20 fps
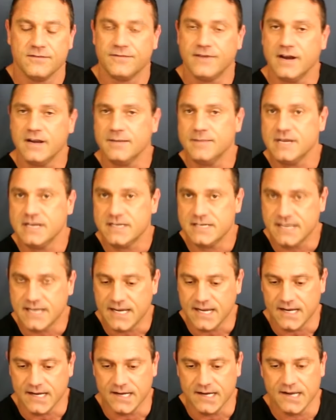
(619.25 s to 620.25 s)
vitamin
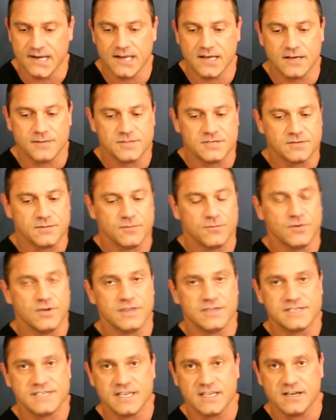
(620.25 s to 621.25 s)
D, it helps
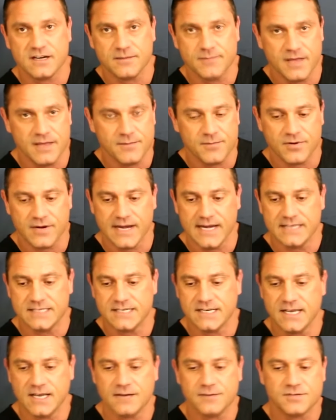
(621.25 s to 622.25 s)
with cellular
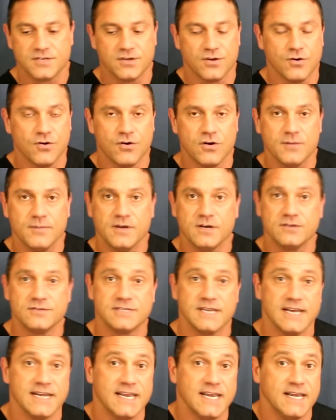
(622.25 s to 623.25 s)
membranes, it helps with
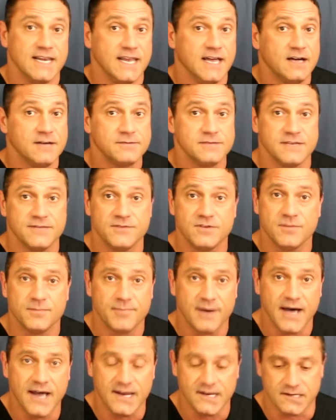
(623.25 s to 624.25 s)
hormones, and again, it helps even
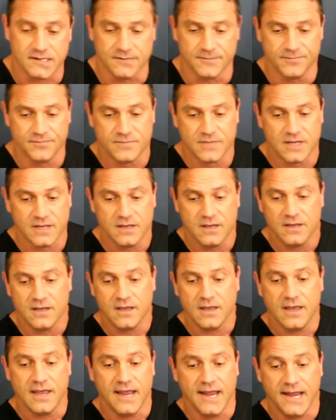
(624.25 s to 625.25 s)
with bile.
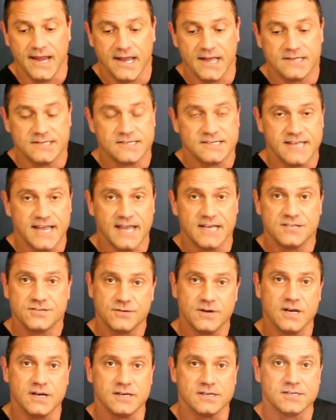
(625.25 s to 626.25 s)
And statin
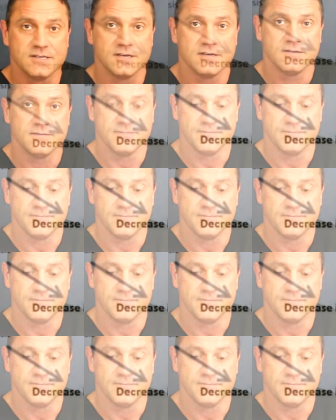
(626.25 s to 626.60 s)
drugs